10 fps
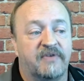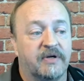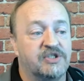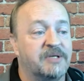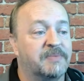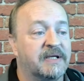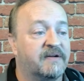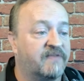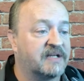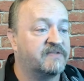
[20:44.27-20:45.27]
very cheaply
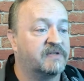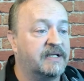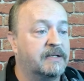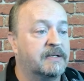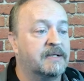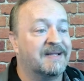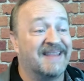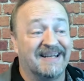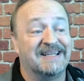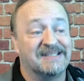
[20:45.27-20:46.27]
and effectively.
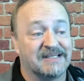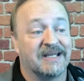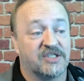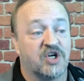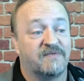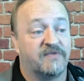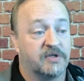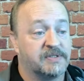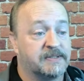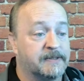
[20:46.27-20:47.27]
That needs to catch on
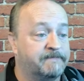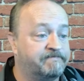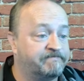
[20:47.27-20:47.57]
1st